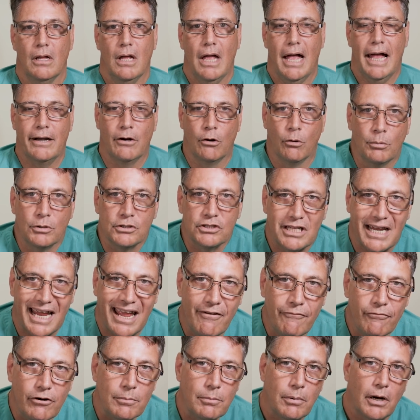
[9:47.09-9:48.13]
And almost
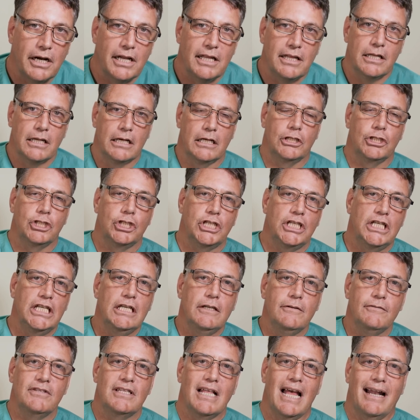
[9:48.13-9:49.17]
everybody that
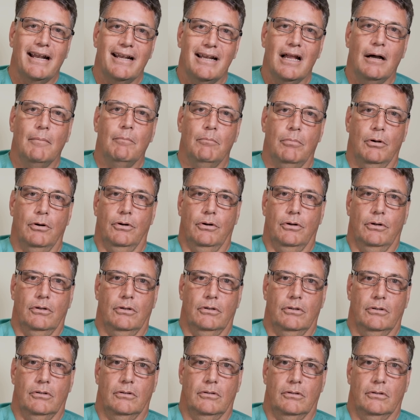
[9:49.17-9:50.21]
achieves that number
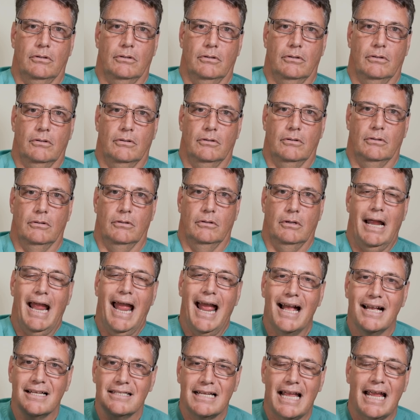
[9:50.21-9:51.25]

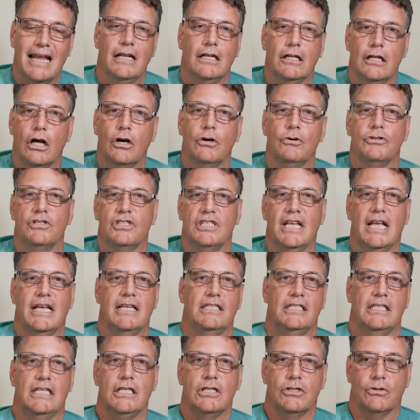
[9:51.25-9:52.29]
has a low
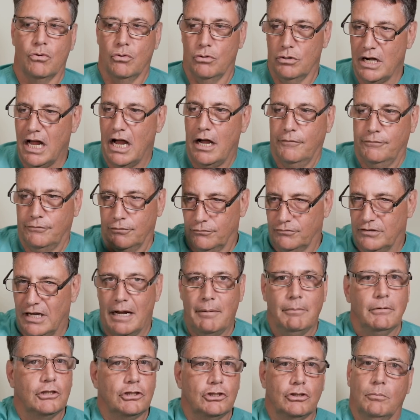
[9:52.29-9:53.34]
CAC score. Now, if you've
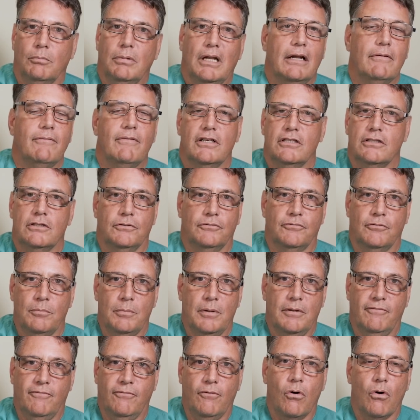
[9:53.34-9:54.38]
damaged your blood vessels from
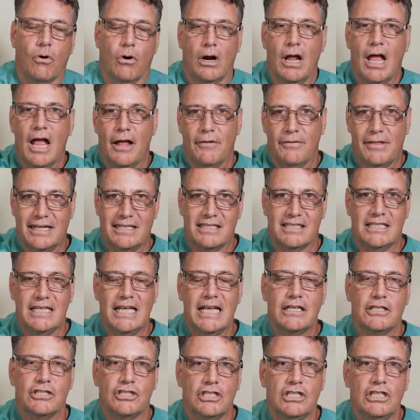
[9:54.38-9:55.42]
before, that
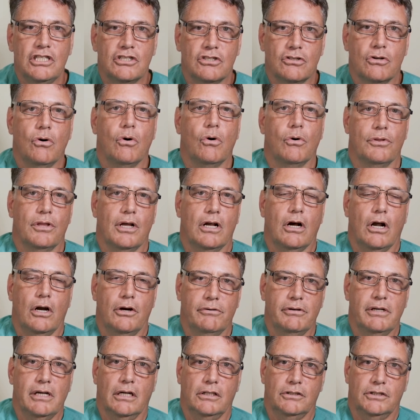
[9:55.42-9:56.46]
CAC score, the
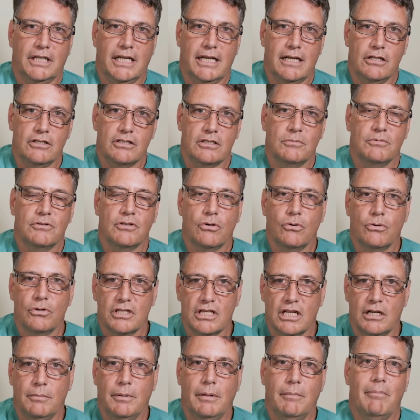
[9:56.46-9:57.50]
coronary artery calcium score, is
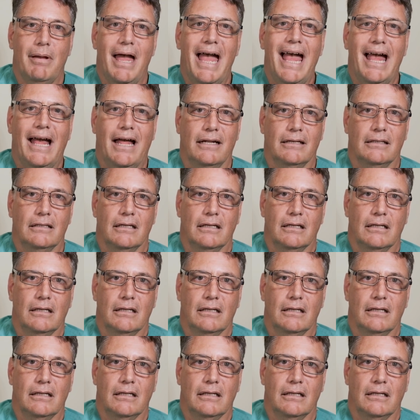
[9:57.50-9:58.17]
going to be bad.